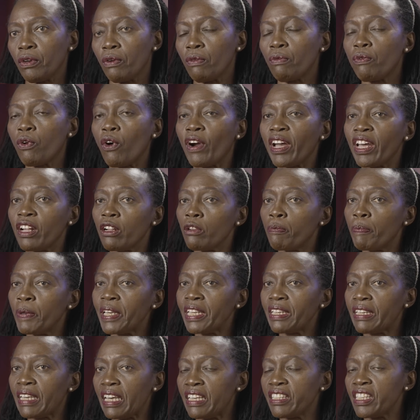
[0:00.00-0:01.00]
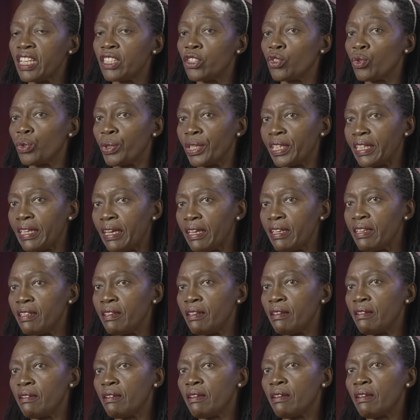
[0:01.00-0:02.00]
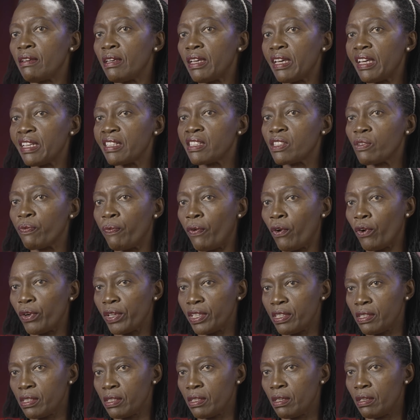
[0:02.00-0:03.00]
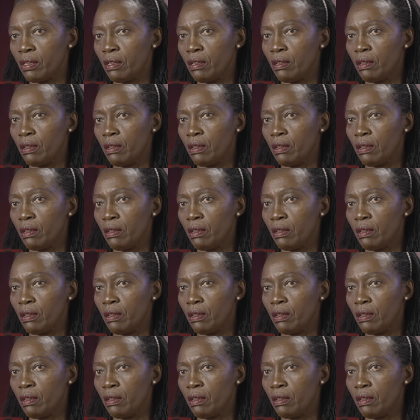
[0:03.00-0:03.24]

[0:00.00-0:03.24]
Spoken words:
for helping Kenya to regain its voice,